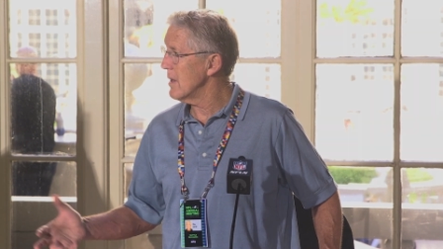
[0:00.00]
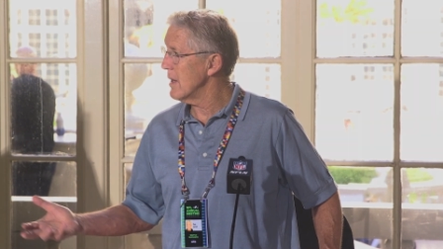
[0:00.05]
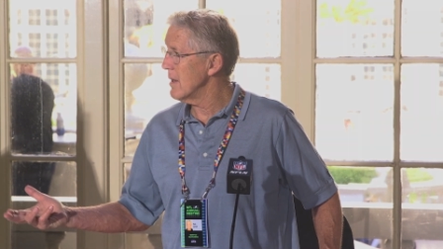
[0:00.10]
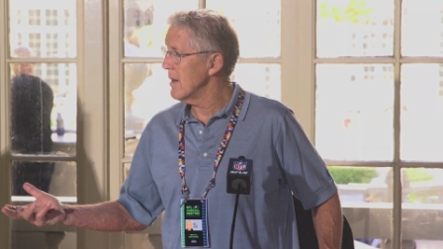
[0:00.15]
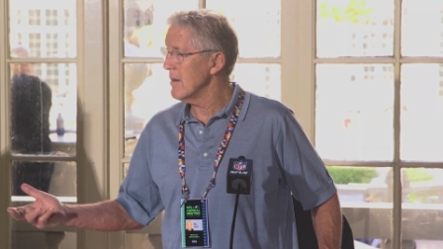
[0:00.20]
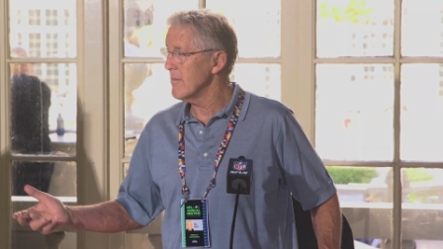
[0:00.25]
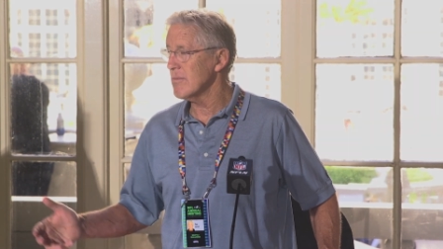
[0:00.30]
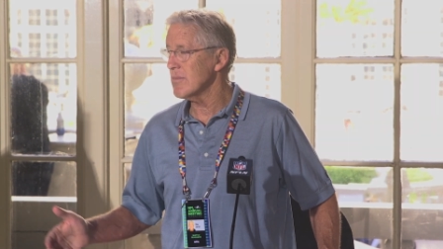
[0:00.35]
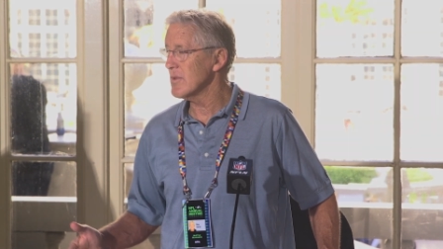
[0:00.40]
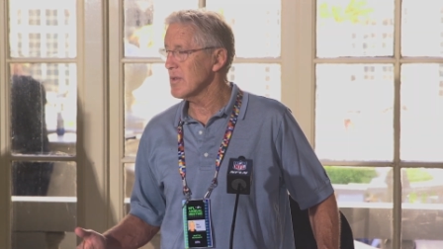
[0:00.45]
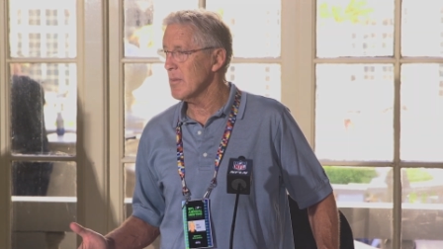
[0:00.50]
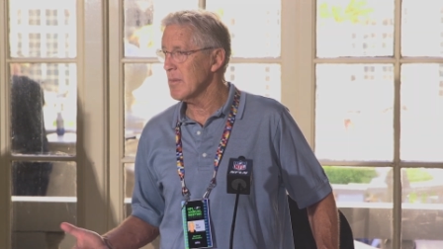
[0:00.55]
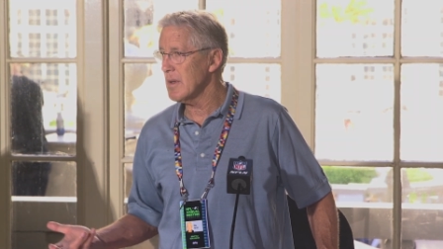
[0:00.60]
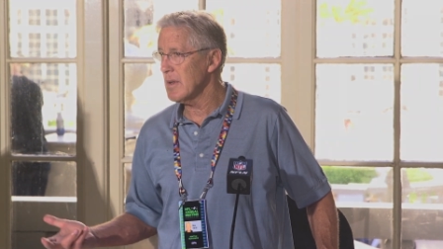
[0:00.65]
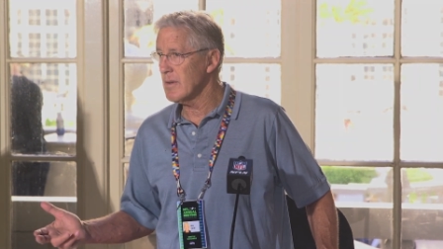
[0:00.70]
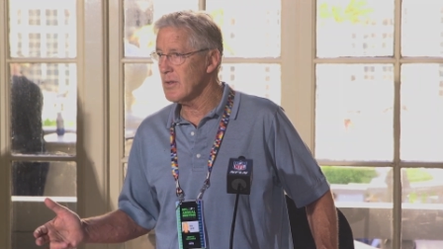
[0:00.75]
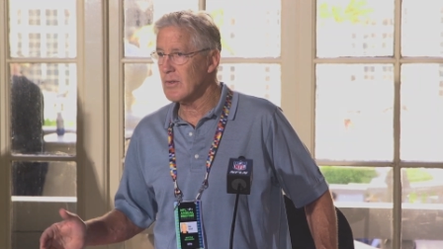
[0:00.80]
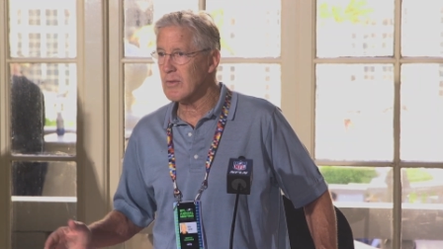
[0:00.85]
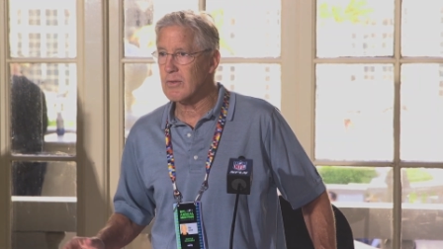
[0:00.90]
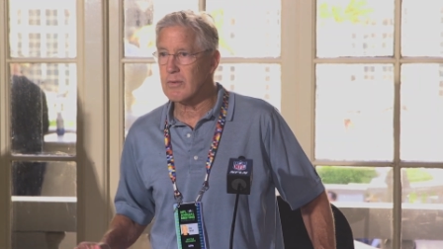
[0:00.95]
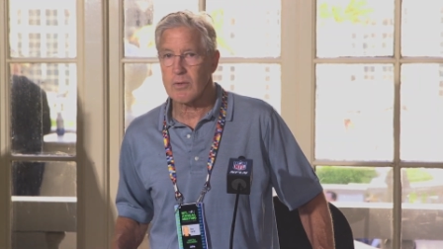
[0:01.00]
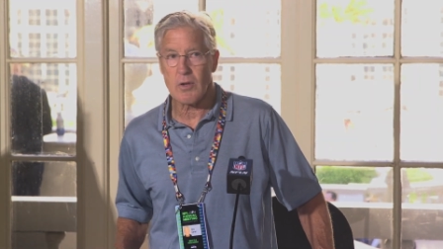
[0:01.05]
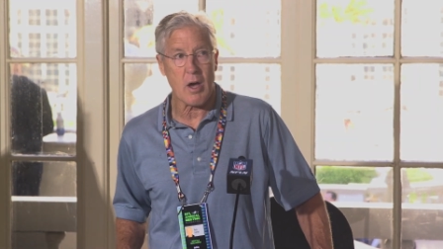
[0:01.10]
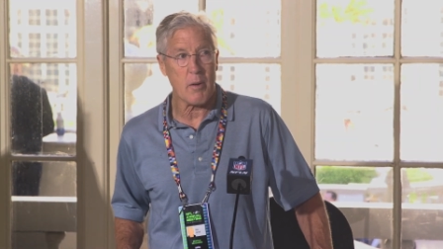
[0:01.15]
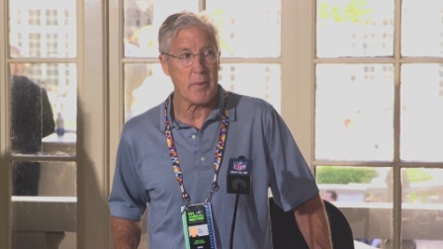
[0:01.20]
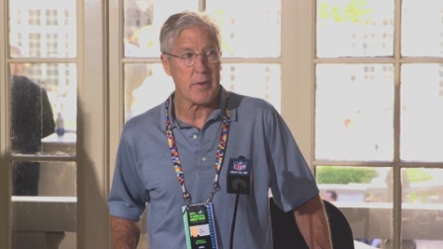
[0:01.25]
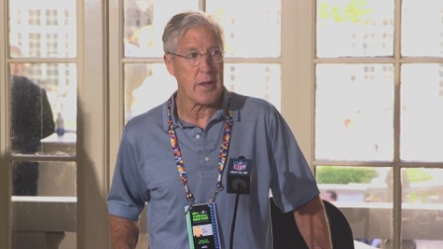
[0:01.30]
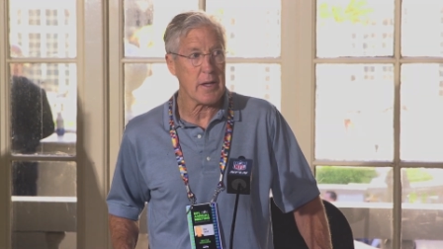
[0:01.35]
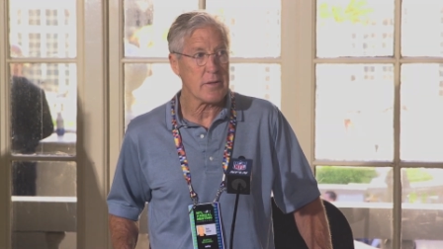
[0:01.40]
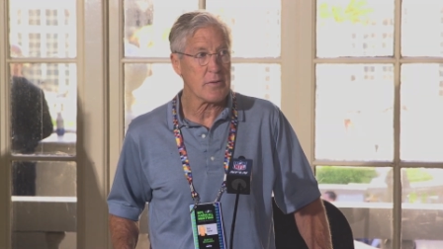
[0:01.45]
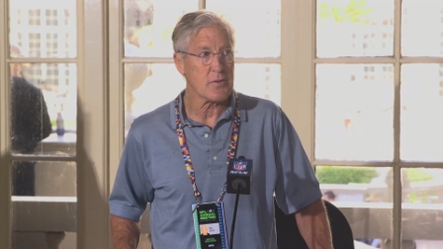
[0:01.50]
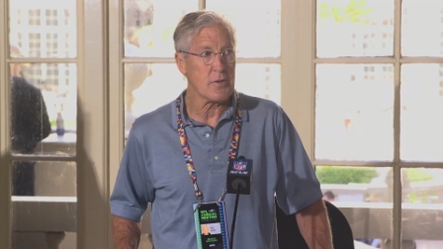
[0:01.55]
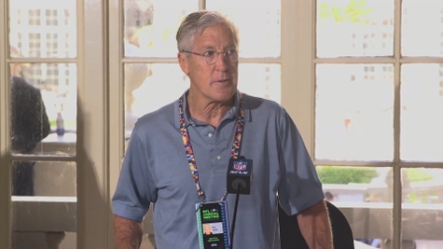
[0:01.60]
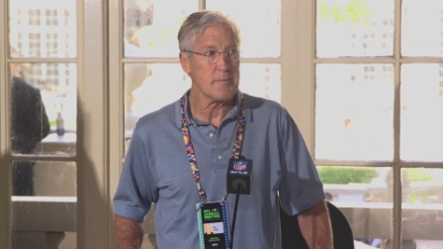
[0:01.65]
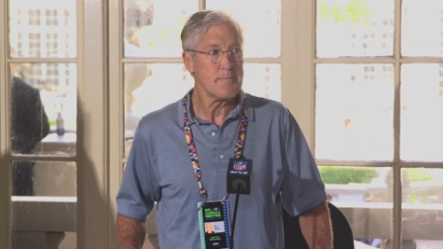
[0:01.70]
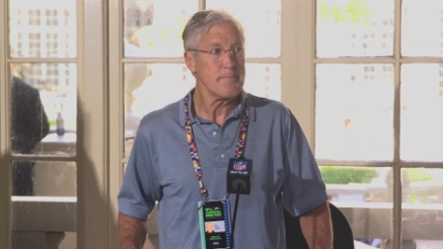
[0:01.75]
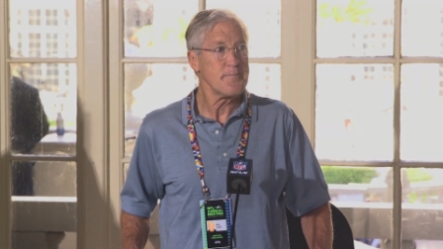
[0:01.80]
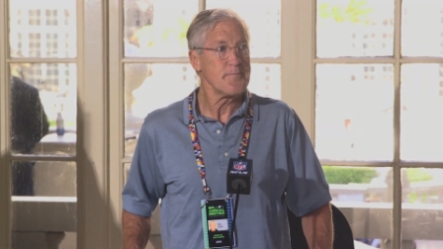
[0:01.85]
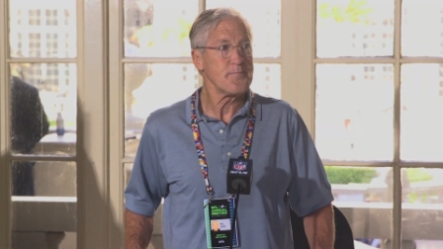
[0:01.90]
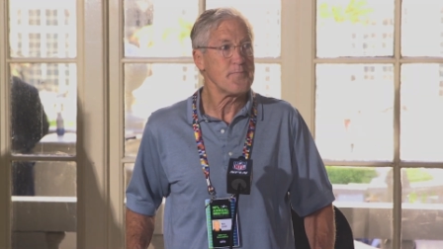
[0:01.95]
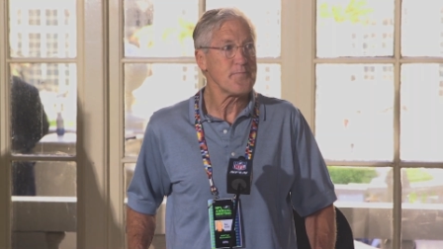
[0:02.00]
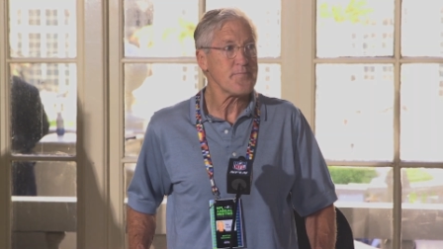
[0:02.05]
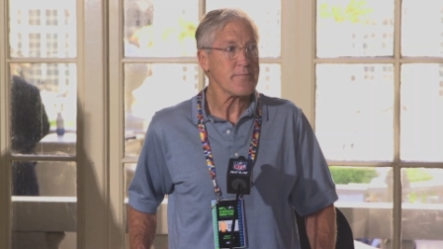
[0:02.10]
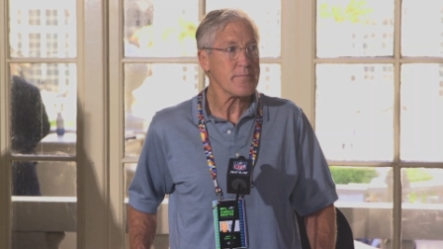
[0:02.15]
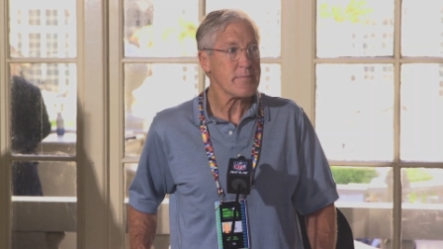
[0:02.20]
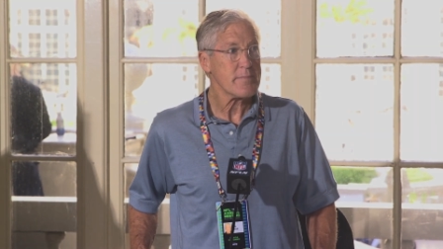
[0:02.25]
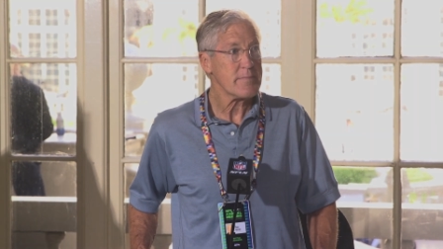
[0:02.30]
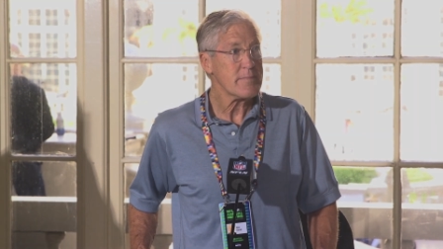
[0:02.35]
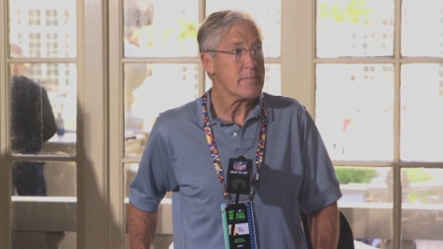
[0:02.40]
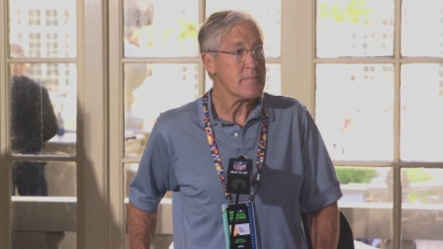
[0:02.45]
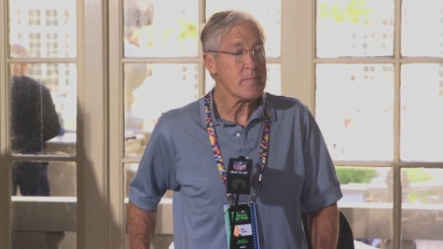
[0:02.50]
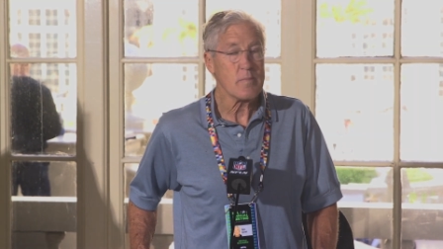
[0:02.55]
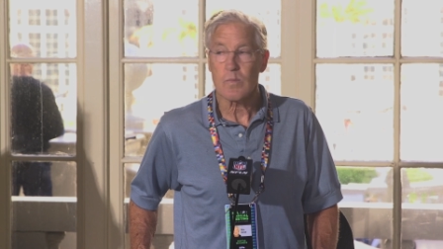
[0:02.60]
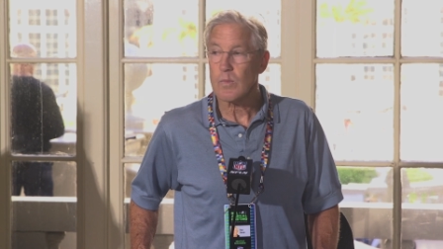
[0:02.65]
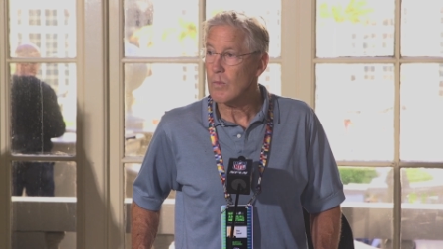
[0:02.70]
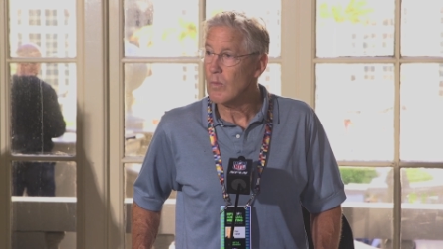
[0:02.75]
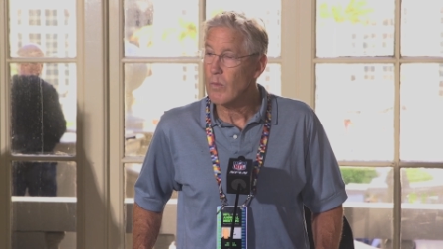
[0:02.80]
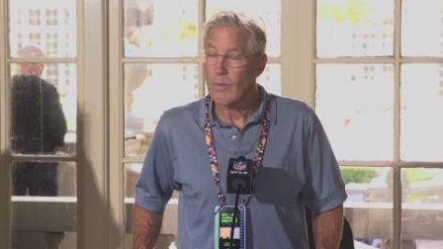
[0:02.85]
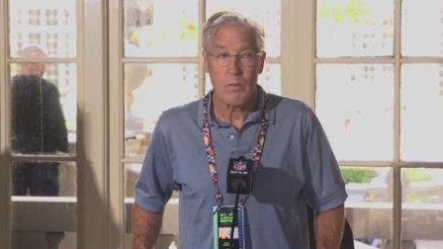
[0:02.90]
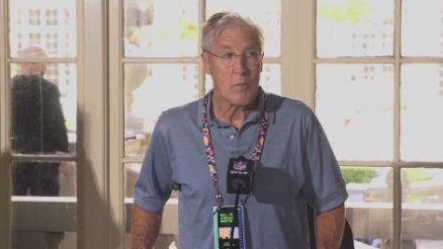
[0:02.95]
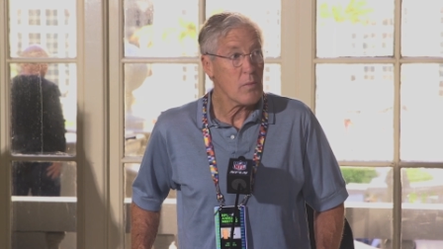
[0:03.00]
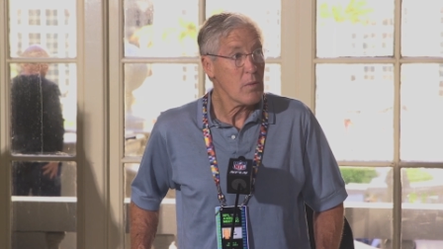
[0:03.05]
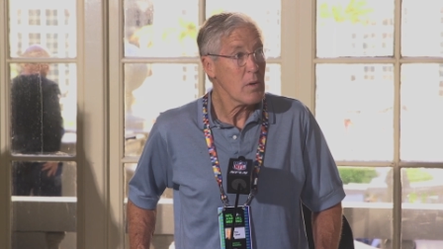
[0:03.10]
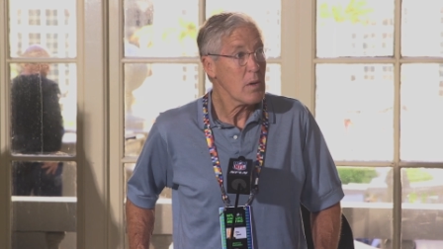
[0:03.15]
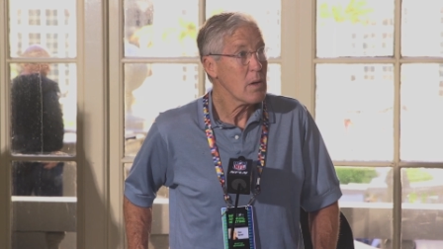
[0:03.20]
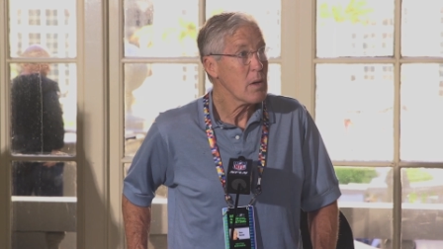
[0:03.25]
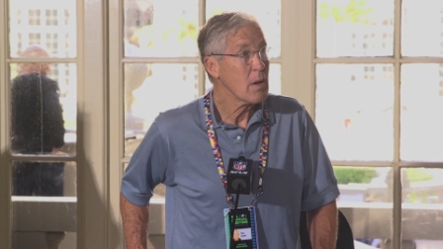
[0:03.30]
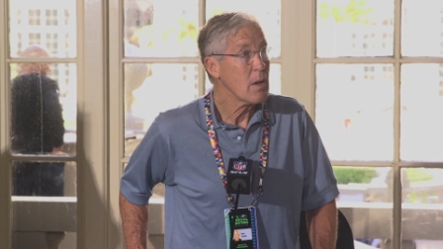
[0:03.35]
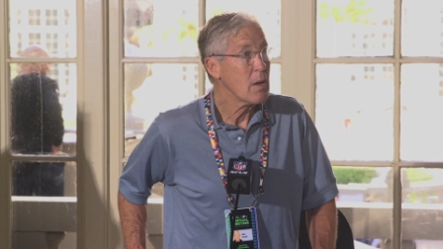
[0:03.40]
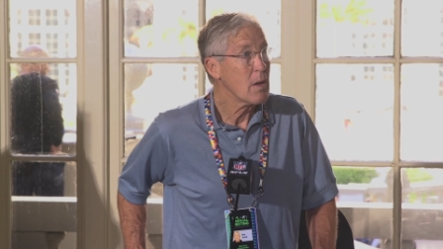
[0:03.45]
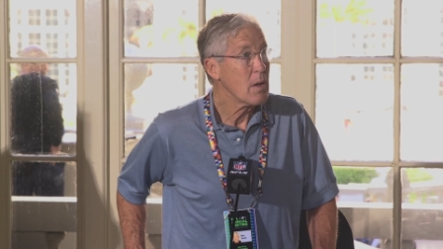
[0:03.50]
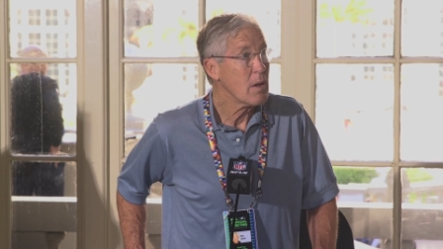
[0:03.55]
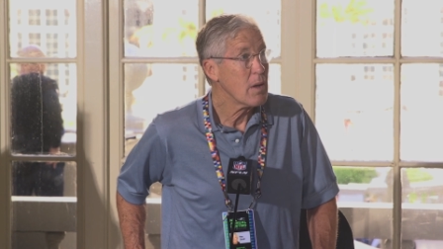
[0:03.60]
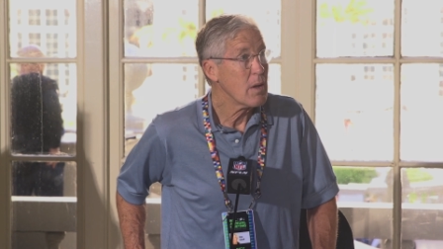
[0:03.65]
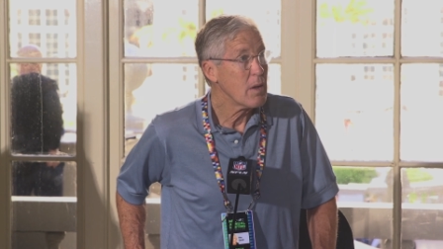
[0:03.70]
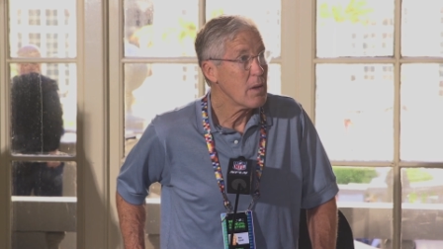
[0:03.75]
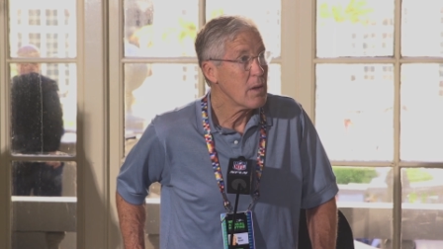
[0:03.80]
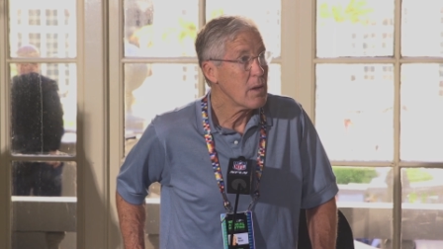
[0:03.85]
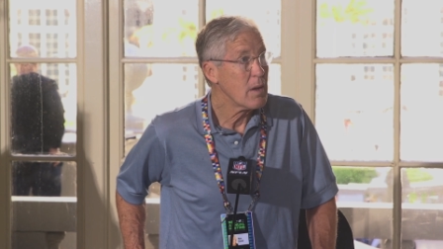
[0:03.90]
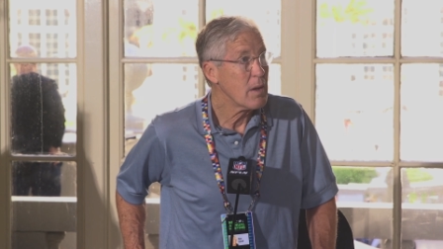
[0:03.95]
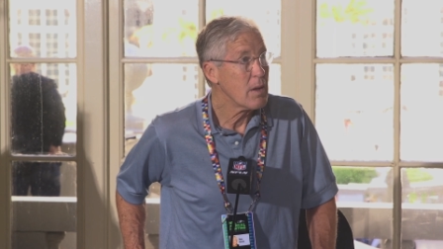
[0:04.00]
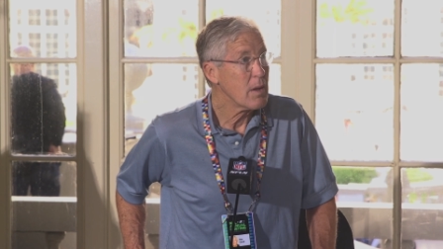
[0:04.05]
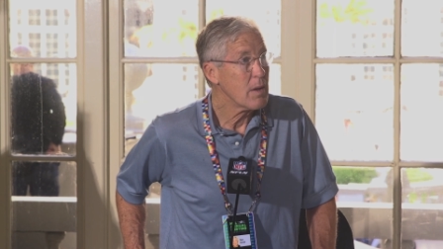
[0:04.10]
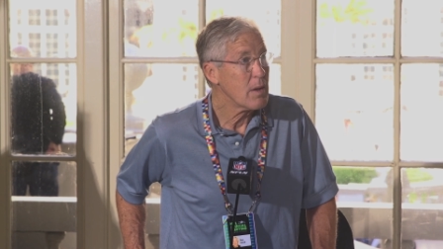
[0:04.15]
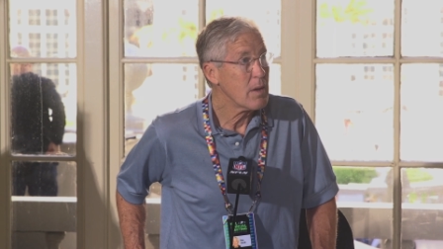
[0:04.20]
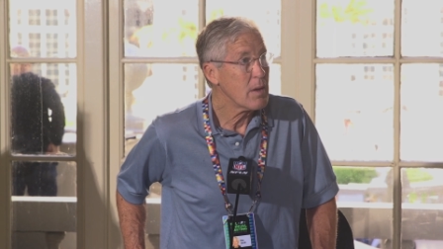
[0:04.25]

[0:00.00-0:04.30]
And I, I, somebody just taught me that. So, what was Robert Saleh like on your staff